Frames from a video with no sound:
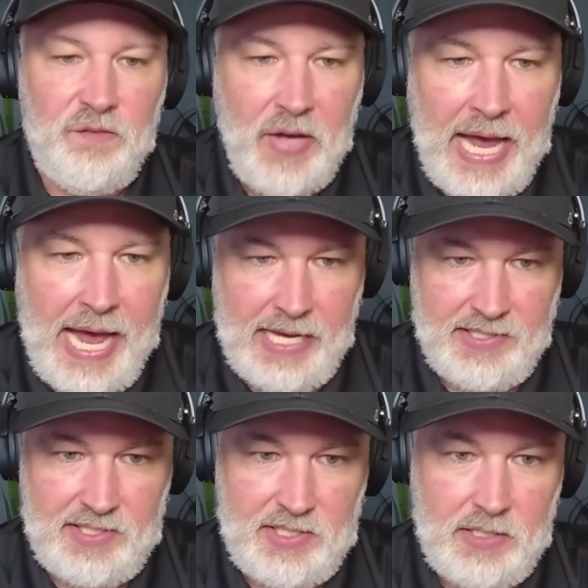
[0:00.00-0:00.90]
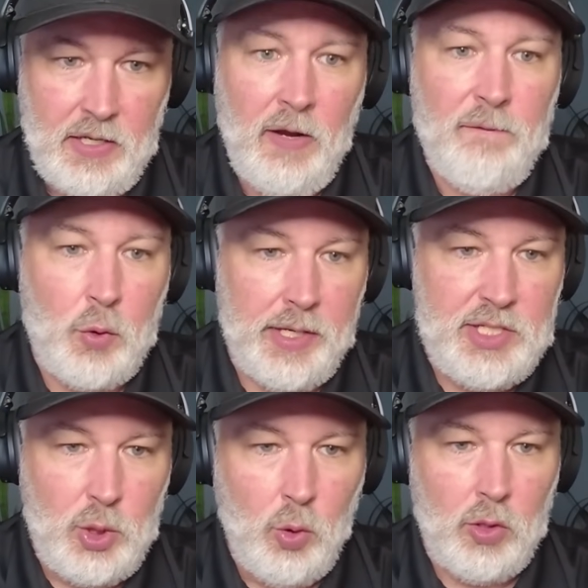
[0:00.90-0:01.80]
fast for a
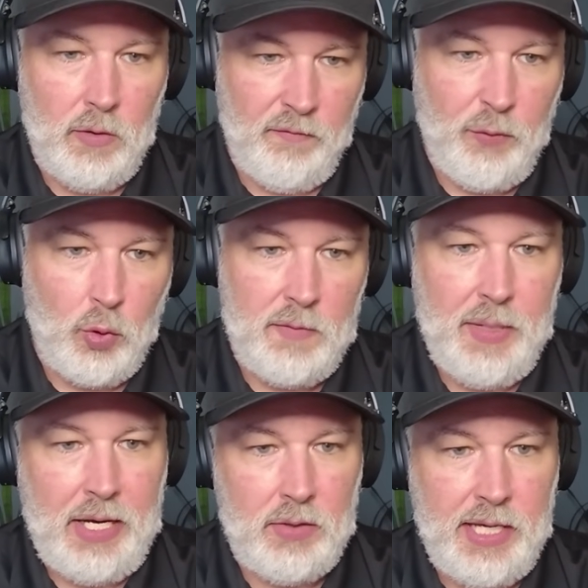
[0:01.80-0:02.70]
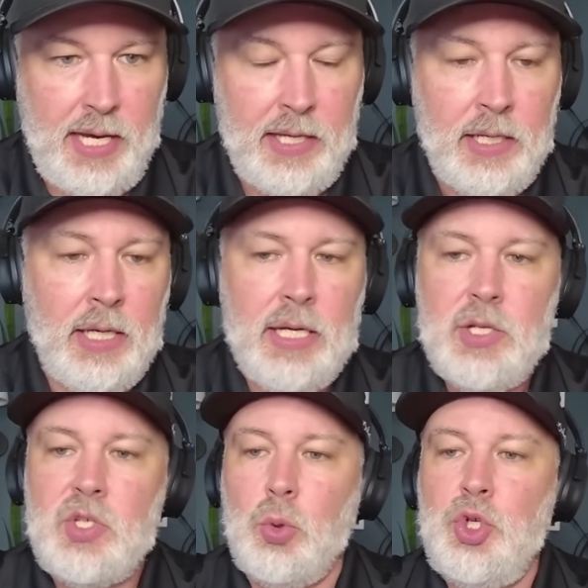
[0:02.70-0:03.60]
240-pound guy.
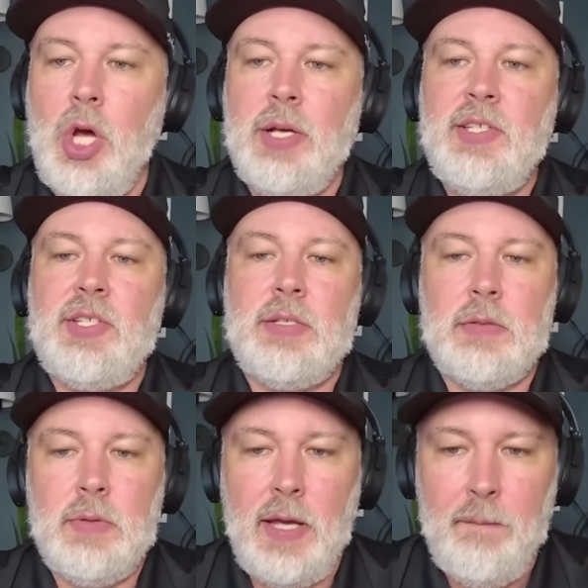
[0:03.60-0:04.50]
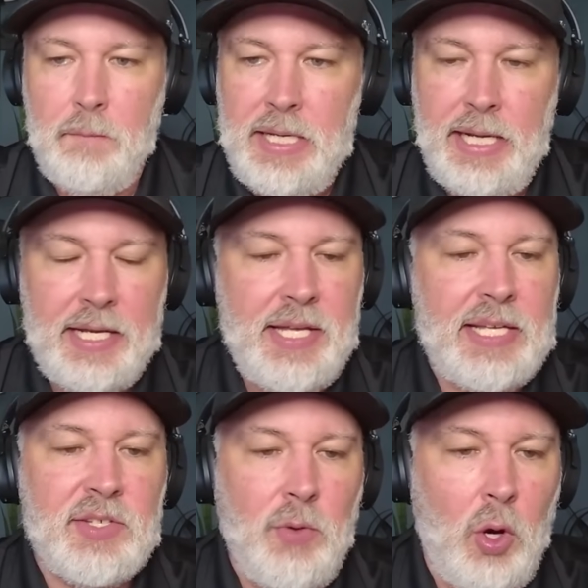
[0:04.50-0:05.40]
So it
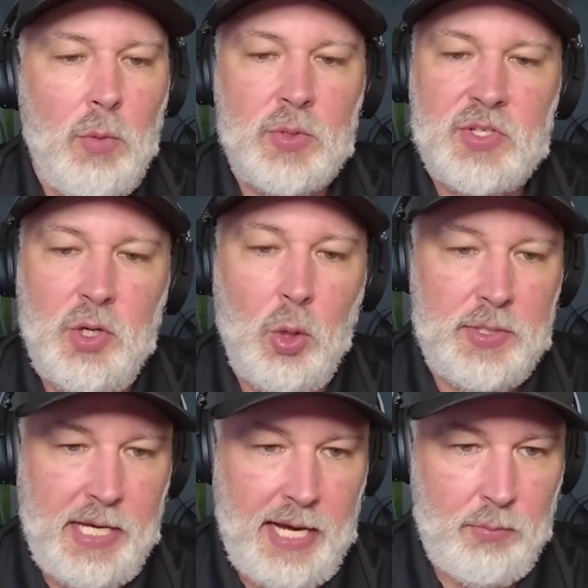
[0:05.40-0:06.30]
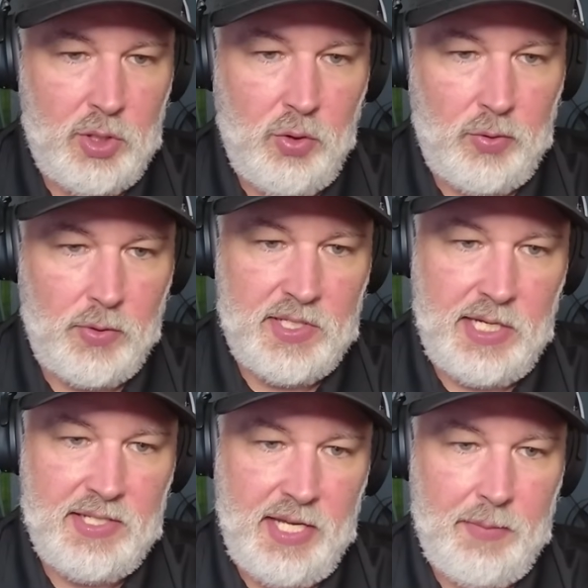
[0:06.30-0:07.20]
takes almost no time when you throw this
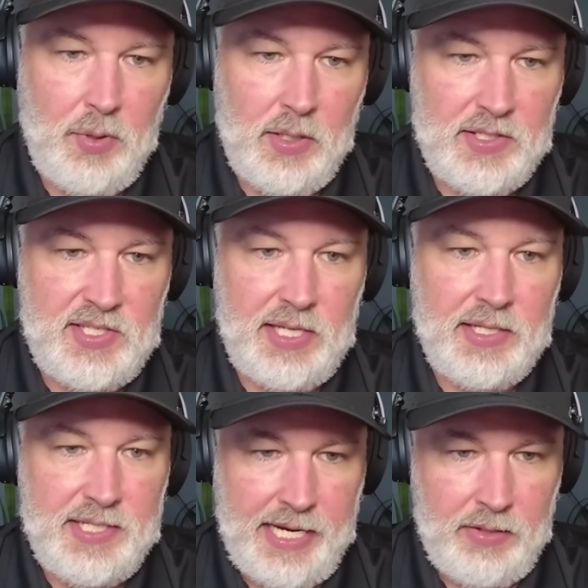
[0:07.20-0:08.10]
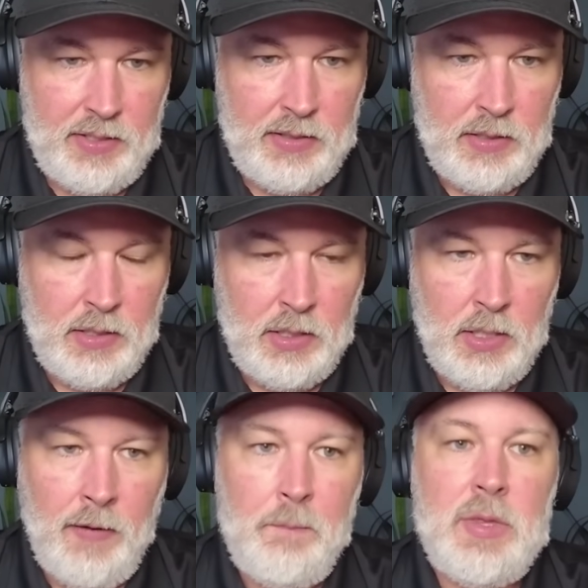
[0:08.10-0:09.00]
kid's tape on to see the talent.
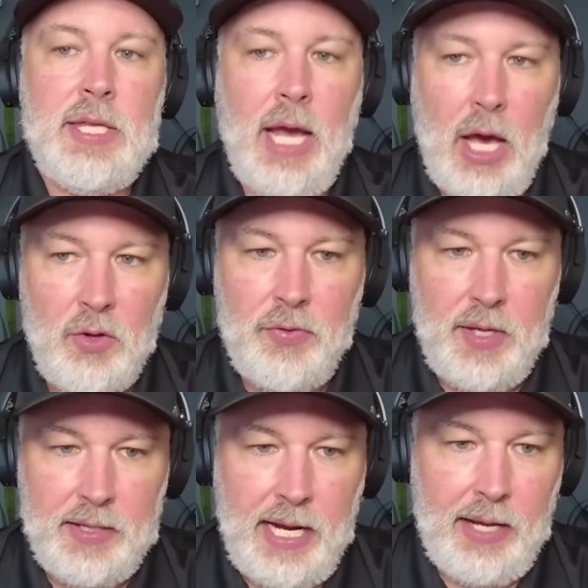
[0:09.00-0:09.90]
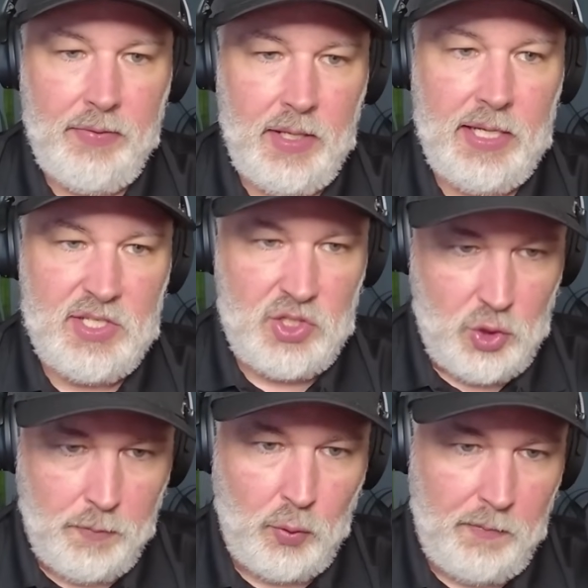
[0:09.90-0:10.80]
The other thing that I think is
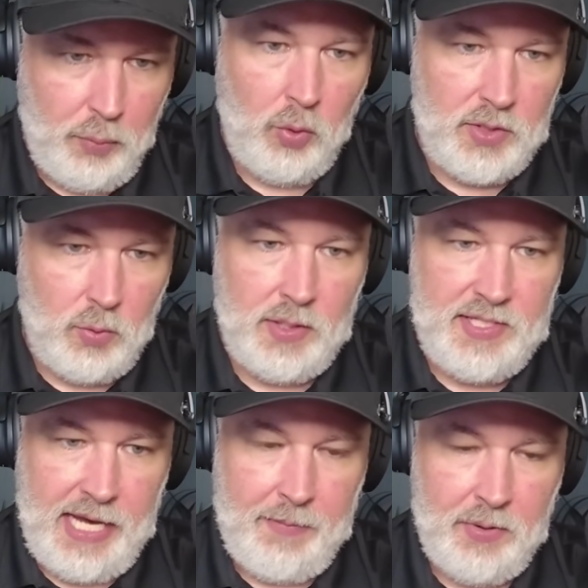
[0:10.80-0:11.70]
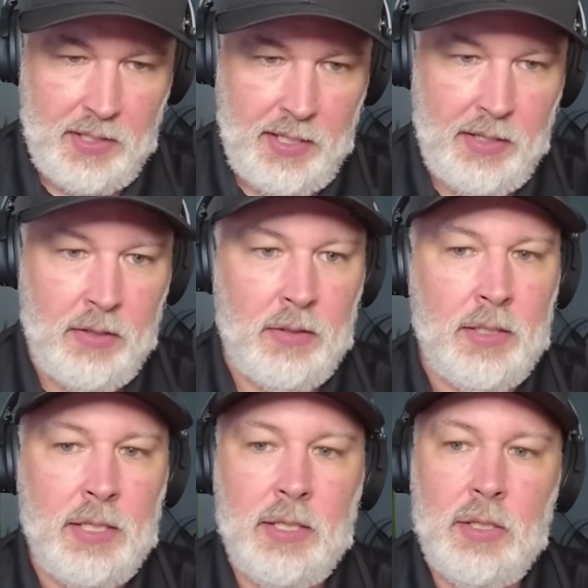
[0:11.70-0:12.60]
super important to what's happening
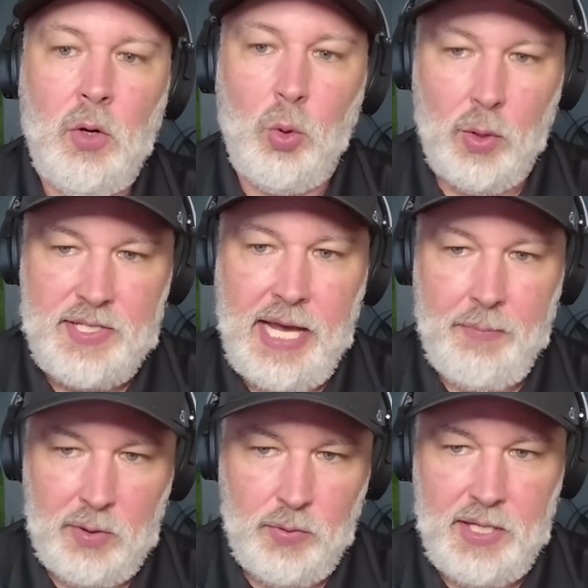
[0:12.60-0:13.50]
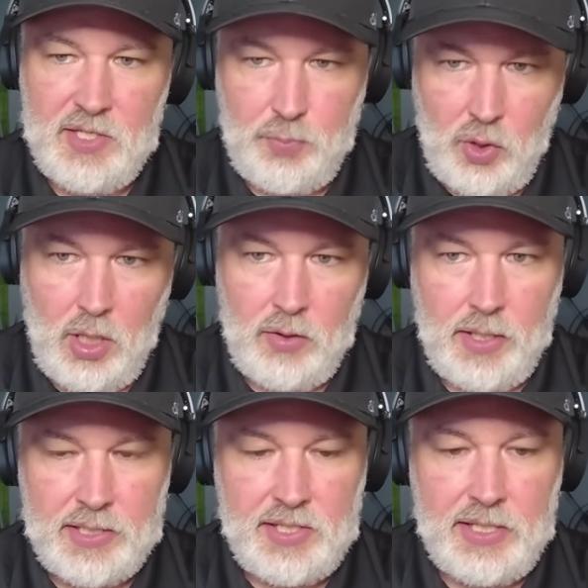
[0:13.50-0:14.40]
here, or what's happening with his
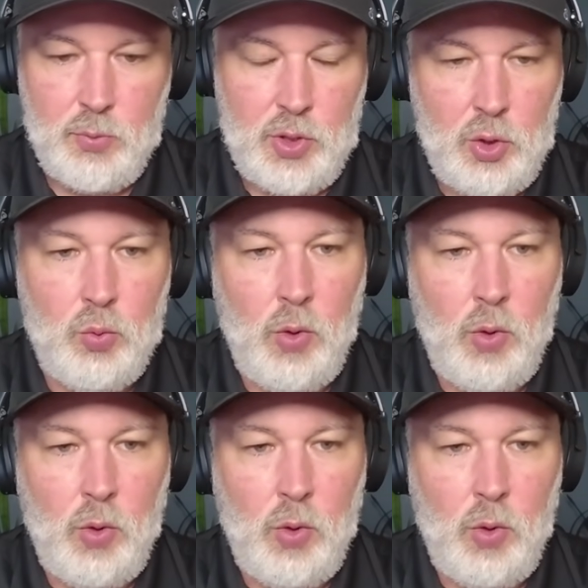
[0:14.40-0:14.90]
progress, is when you